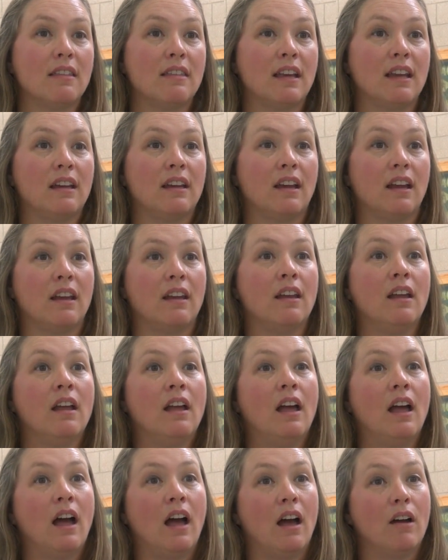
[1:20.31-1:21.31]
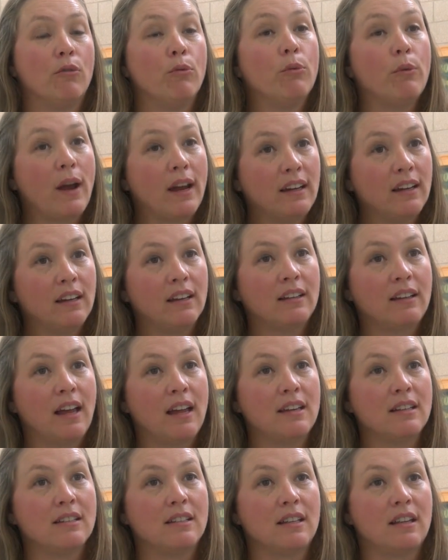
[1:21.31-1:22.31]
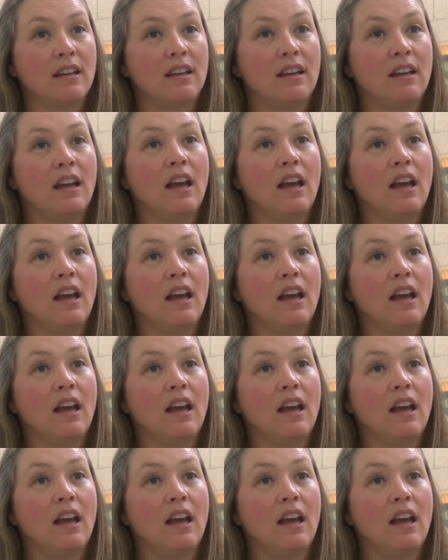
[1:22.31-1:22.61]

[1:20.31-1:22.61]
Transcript: that they can recognize